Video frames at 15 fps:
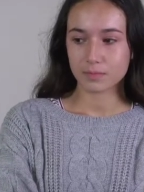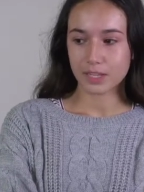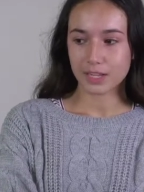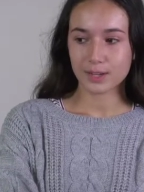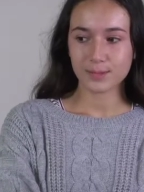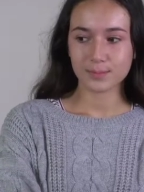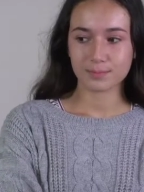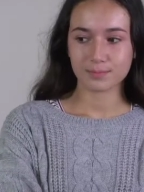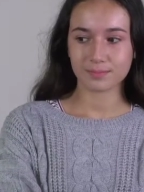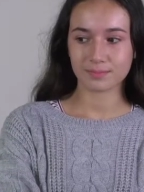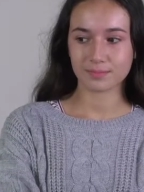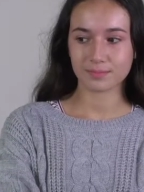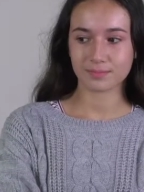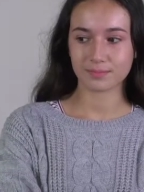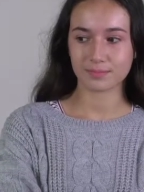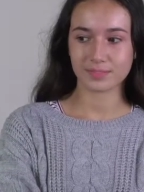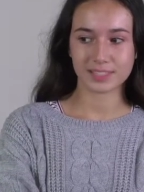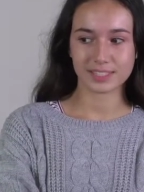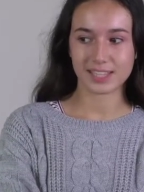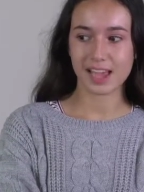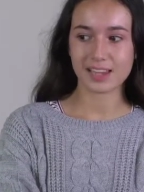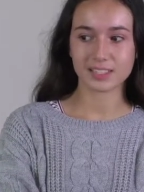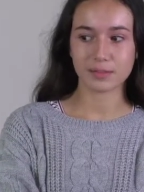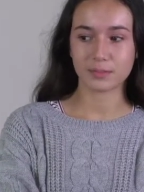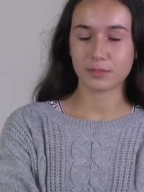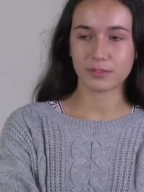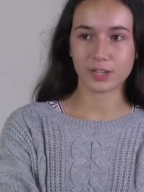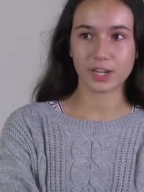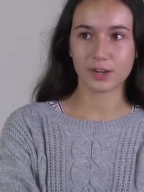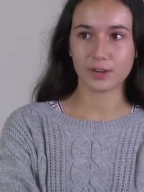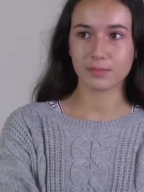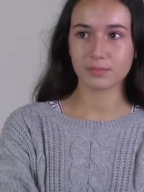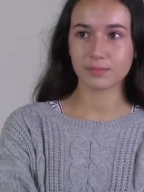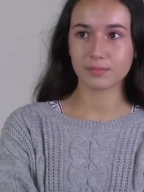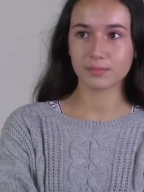Yep. It's that time of year.